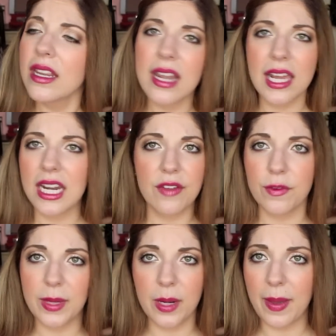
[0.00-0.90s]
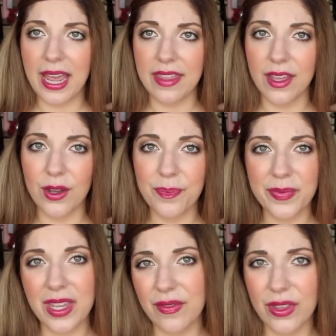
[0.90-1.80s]
Not enough for me to buy though,
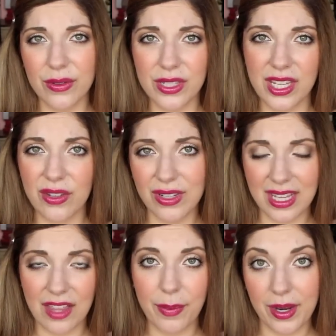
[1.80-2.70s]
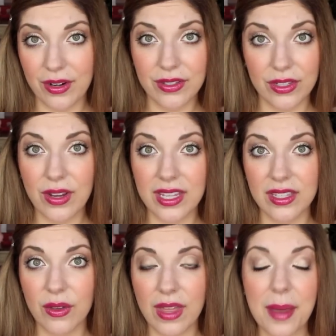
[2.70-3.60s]
even though it's cute because I love Paris. You guys
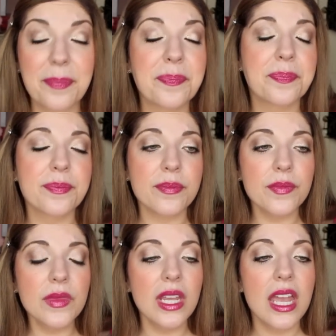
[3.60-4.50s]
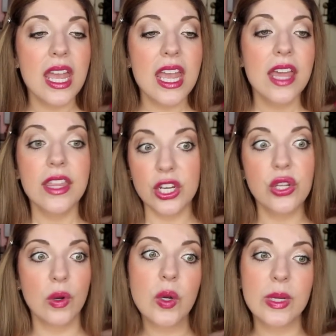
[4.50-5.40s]
know that. The New
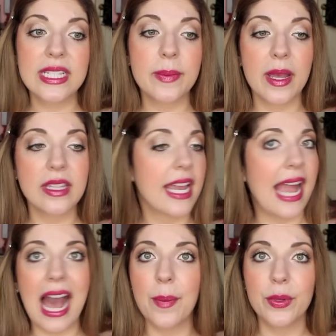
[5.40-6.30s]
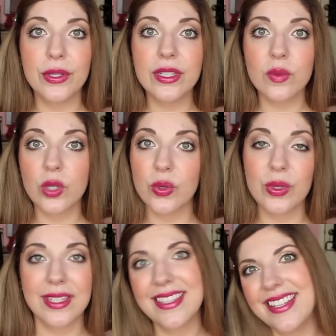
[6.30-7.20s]
York one smelled like apples, which
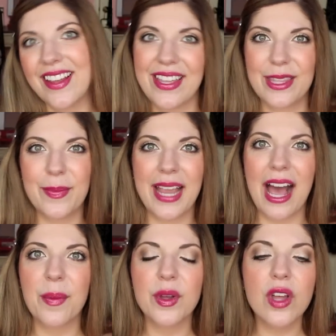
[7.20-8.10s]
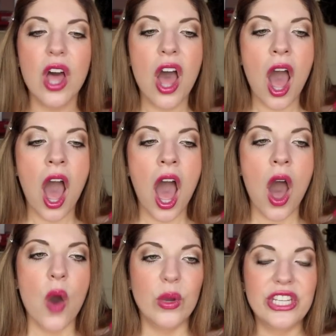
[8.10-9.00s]
was, you know, like the big apple,
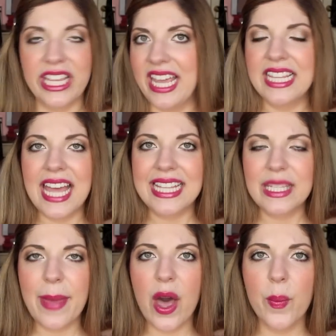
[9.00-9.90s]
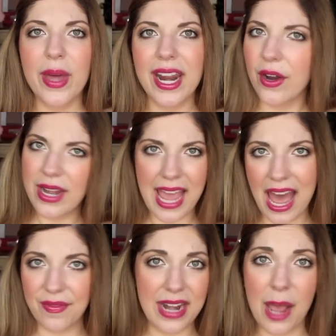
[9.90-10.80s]
which I like that smell, but I already
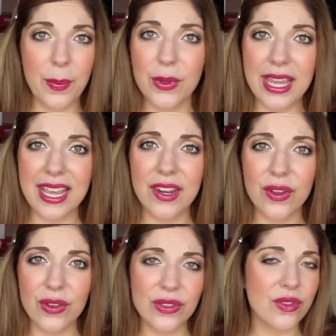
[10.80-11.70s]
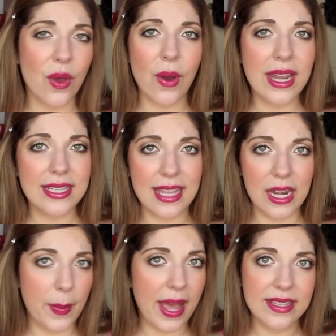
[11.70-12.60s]
have an apple candle, so I
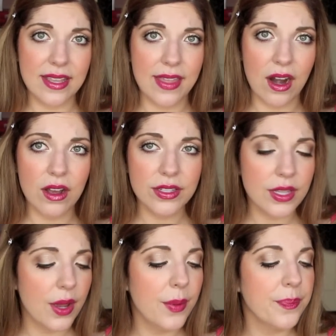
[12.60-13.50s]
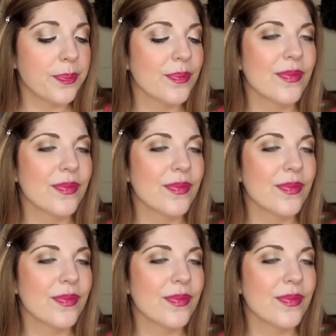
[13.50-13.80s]
decided to pass on that also.